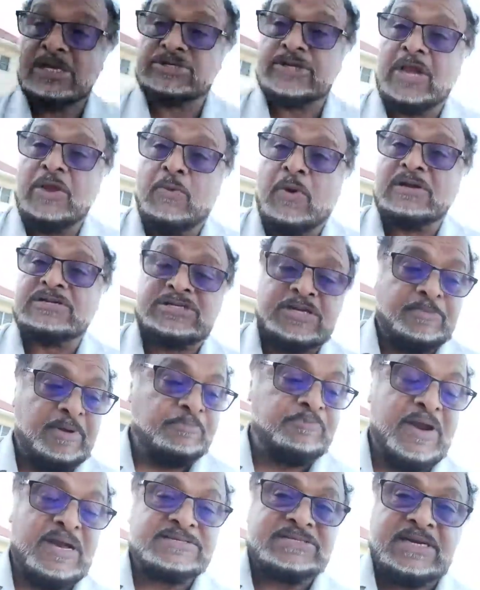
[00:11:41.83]
So he wants to
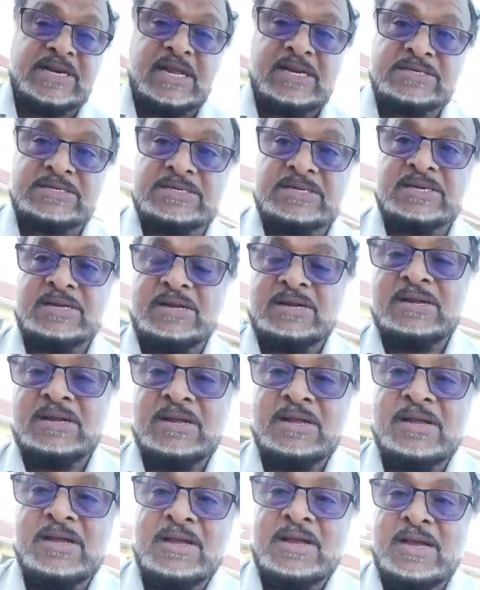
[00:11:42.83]
be president.
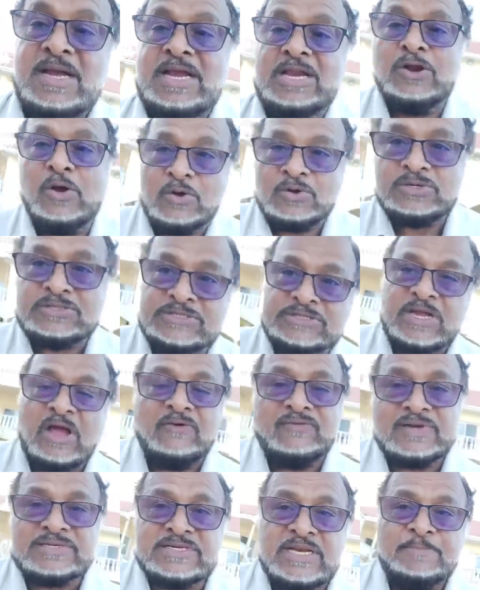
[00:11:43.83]
He knows,
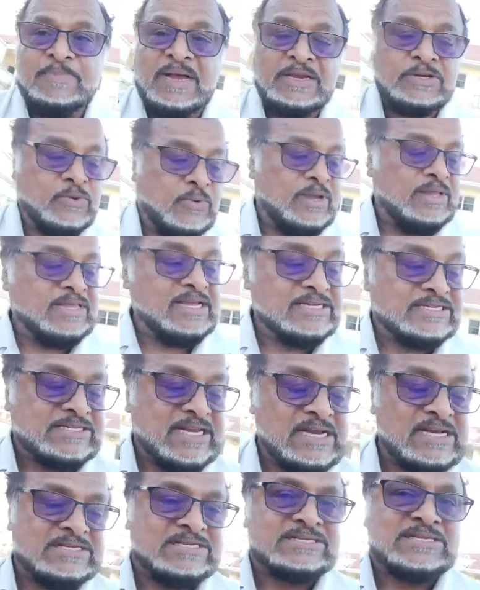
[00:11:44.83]
obviously, by doing these
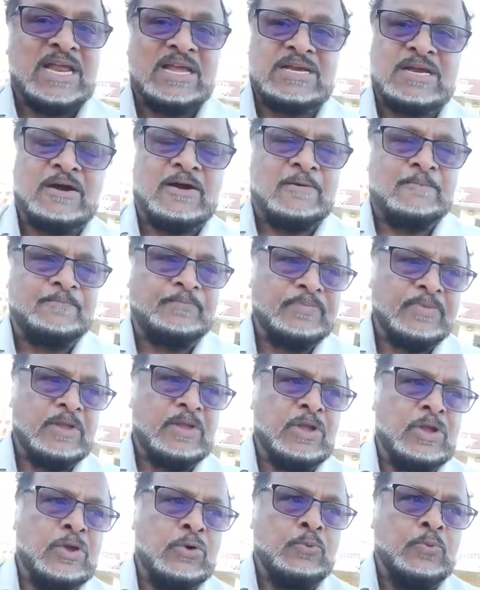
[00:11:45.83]
things, it's like,
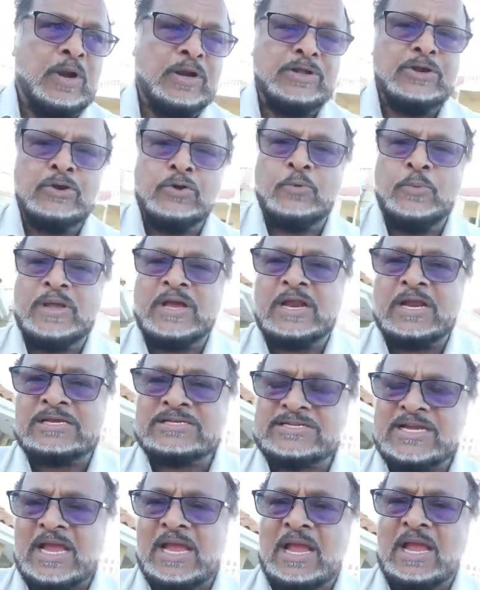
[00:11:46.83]
well, you know, we got
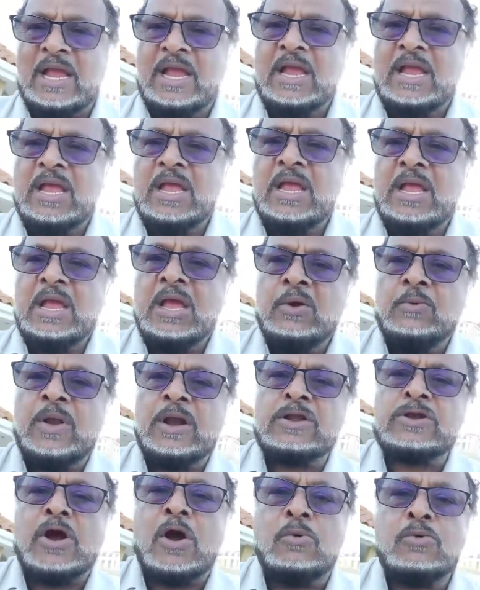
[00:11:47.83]
a saying,
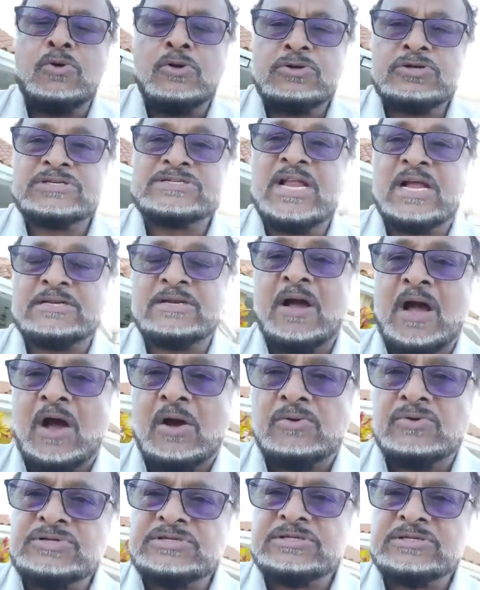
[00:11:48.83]
when cow going to slaughter a
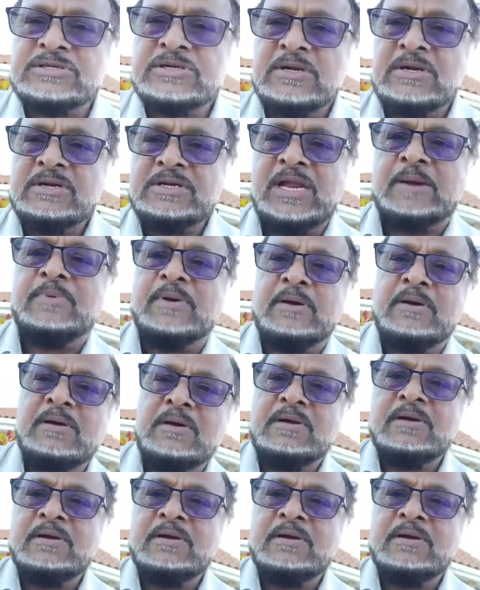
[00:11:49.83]
house, them